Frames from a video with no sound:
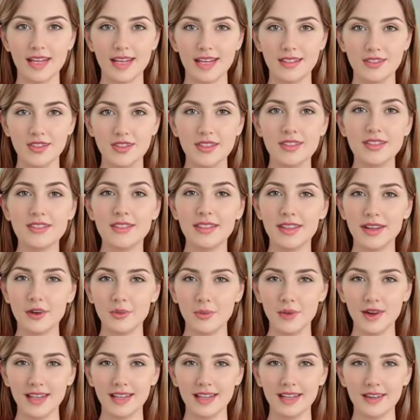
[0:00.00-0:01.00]
anxiously
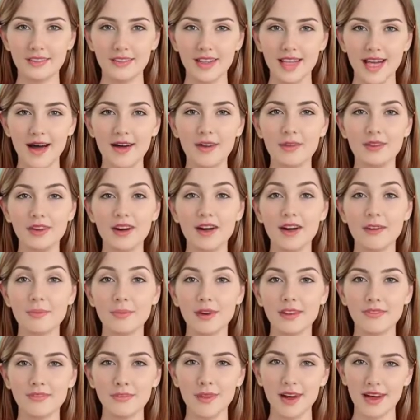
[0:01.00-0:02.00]
awaiting the
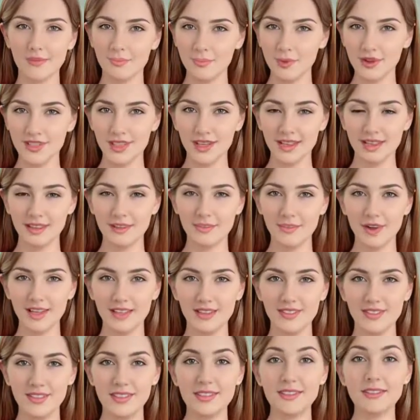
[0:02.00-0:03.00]
outcome of my
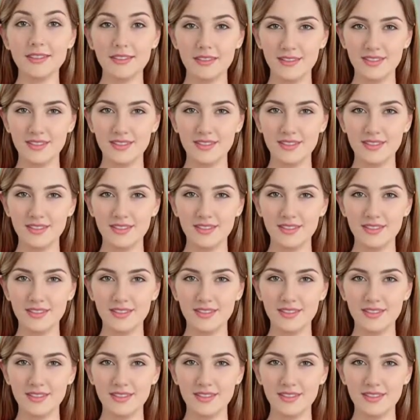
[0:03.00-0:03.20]
predicament.